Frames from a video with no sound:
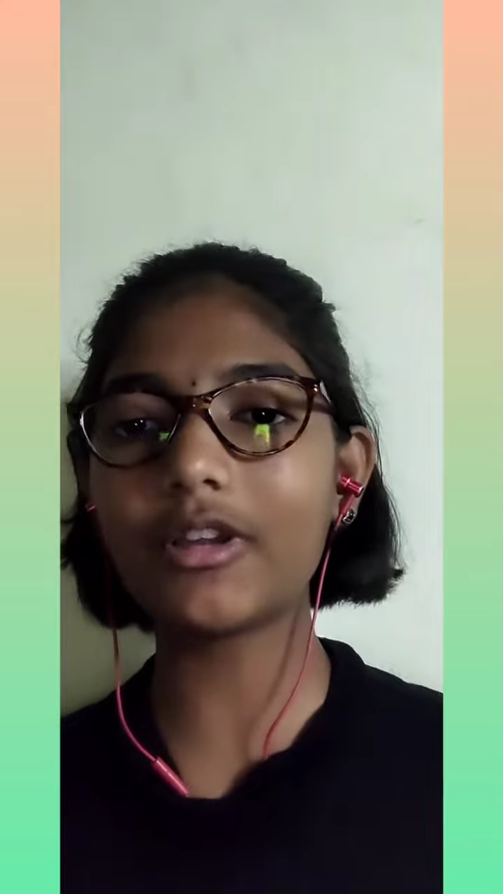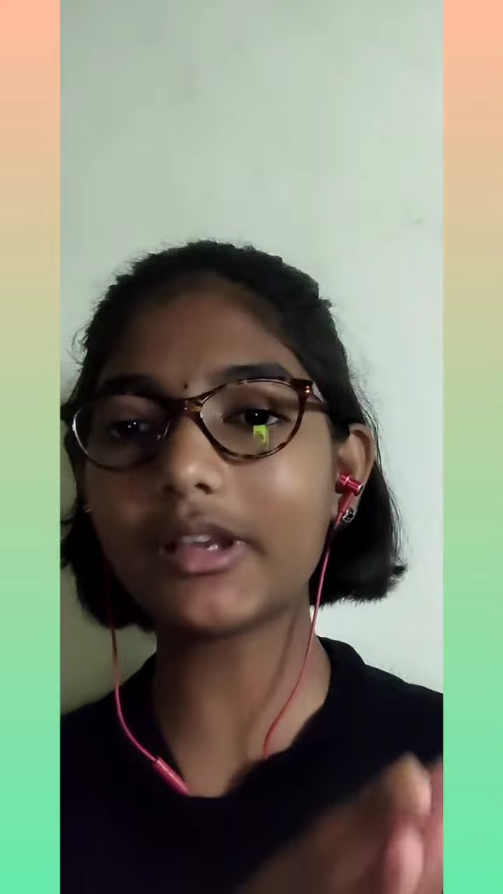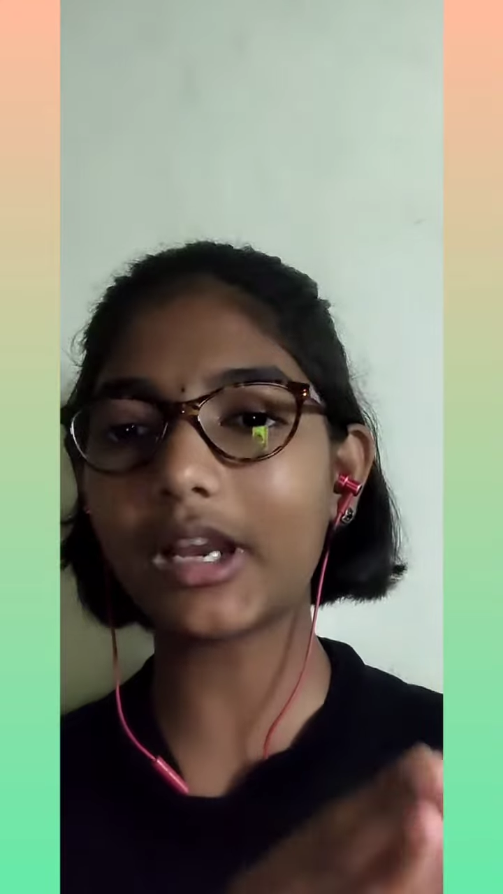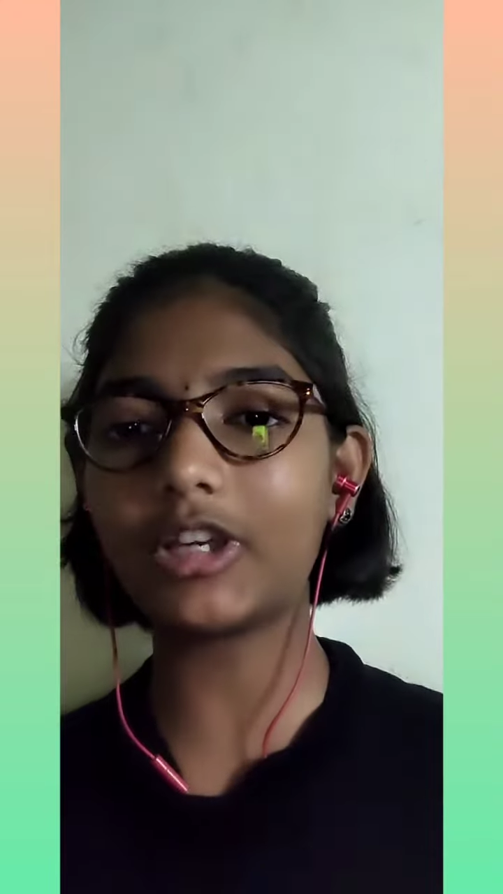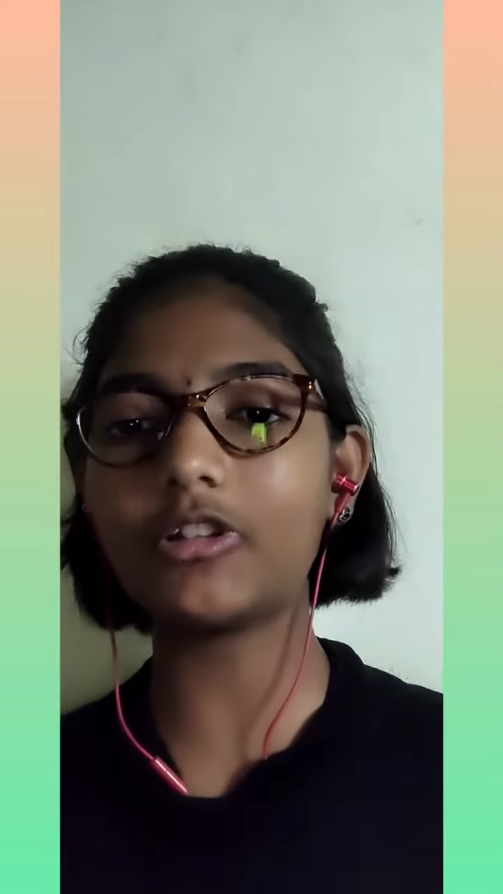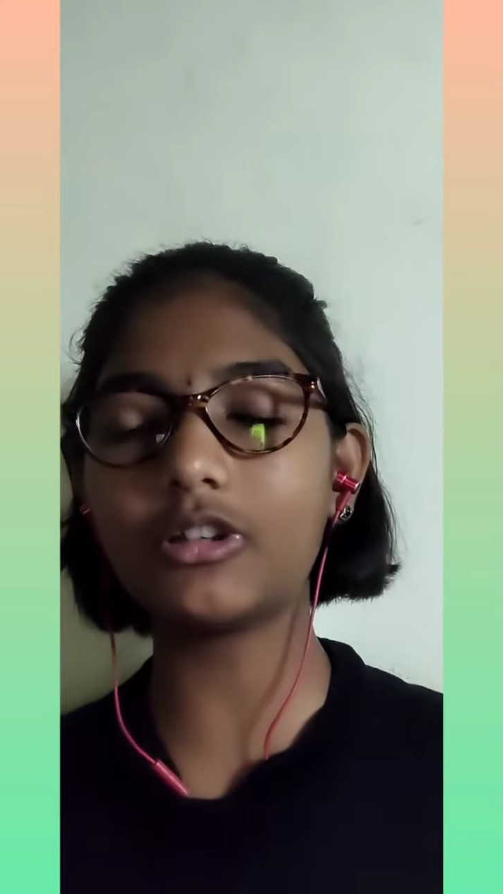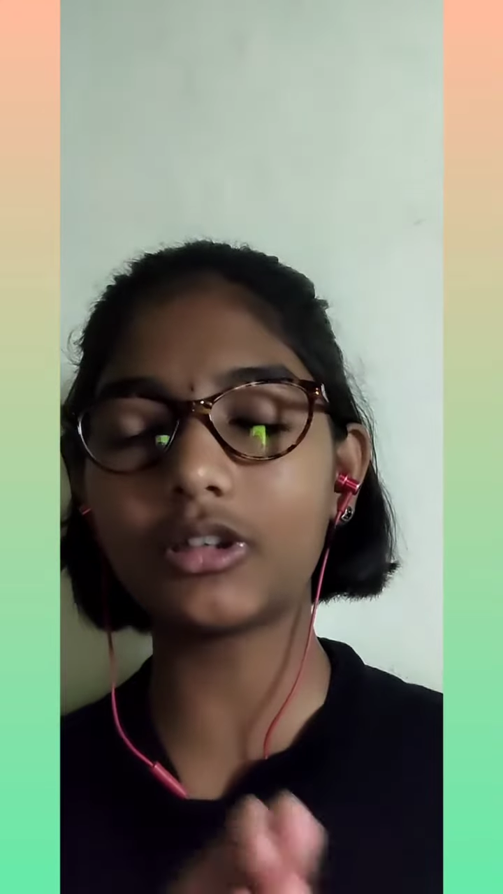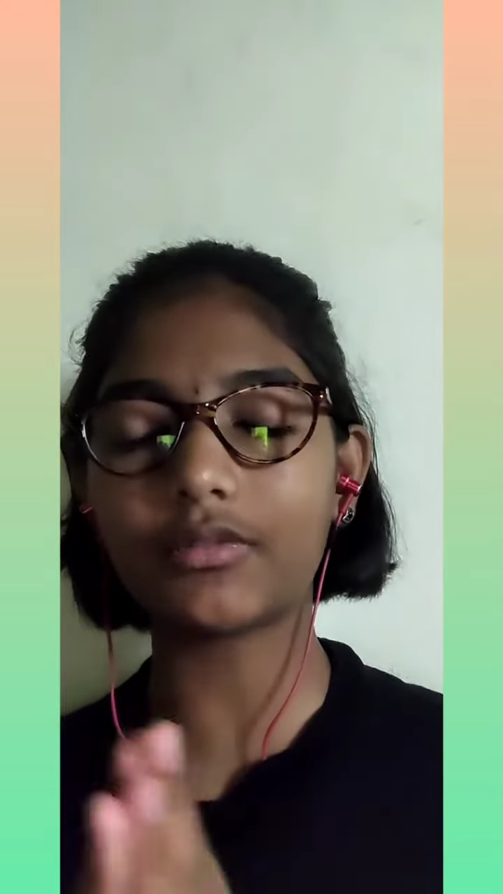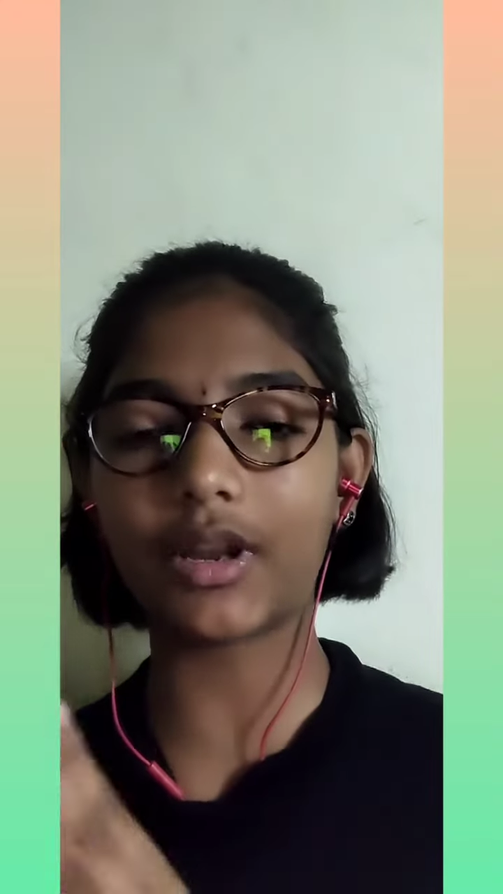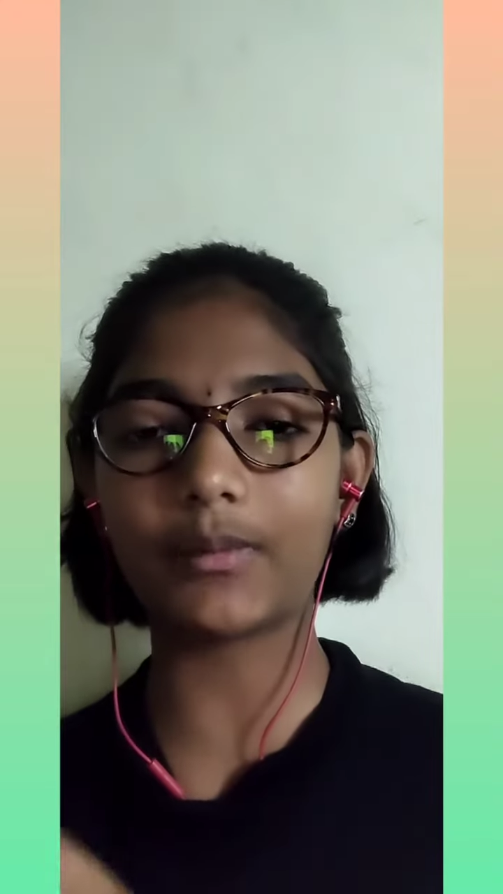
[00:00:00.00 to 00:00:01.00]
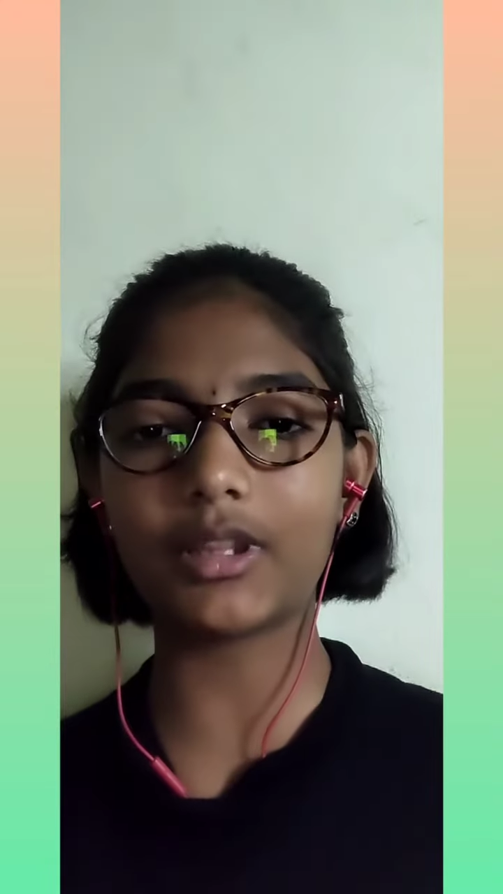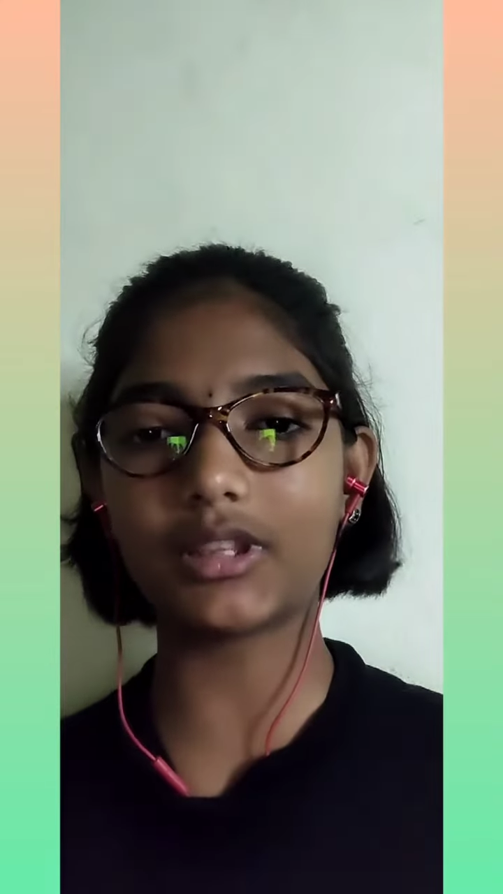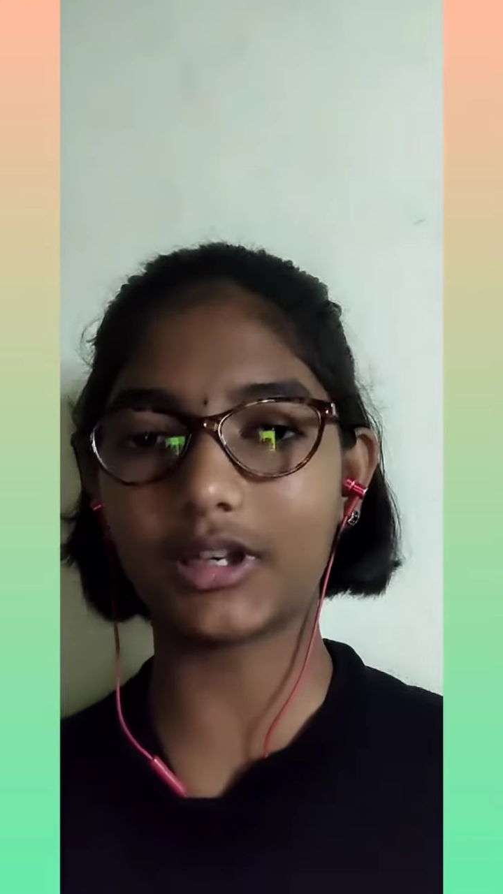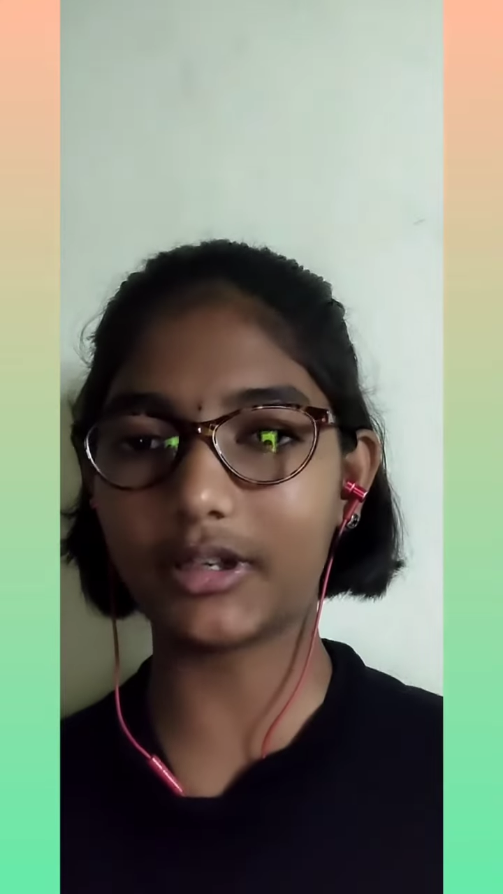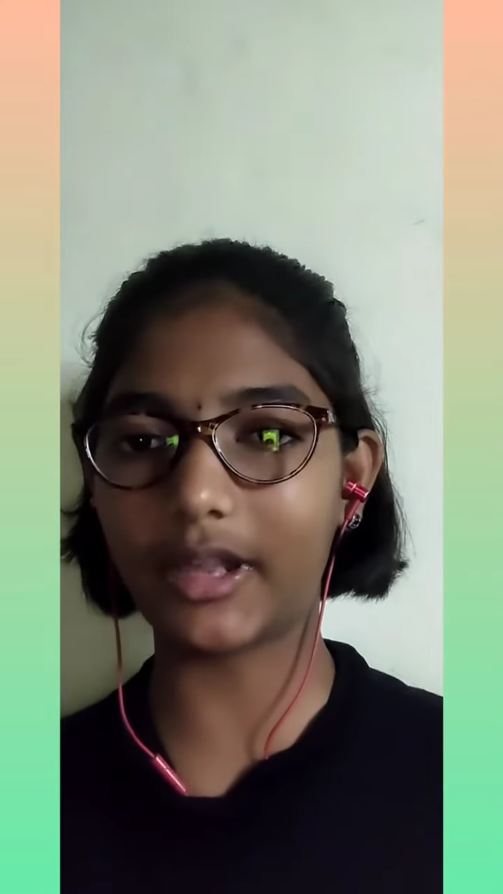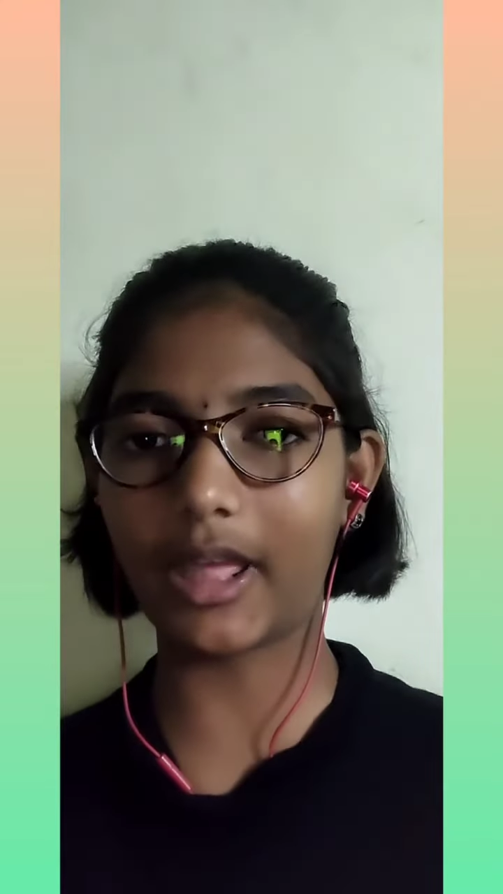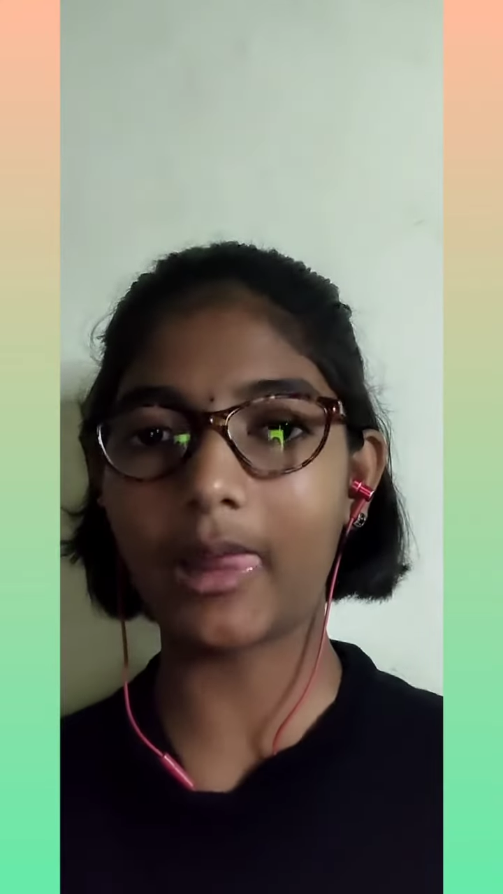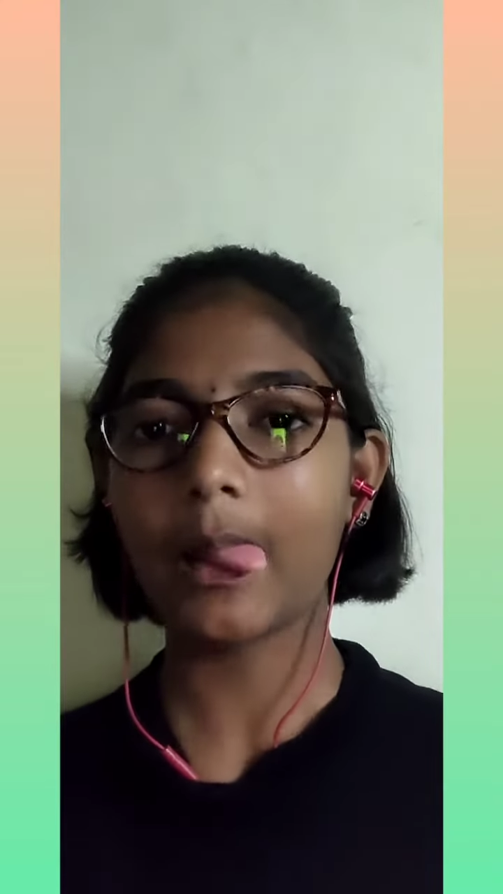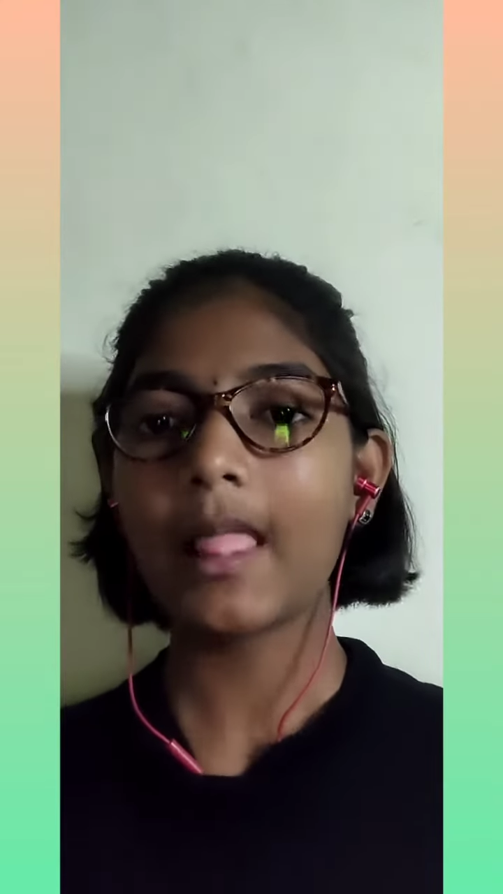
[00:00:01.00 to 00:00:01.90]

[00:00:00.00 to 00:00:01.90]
you can do it from the third day.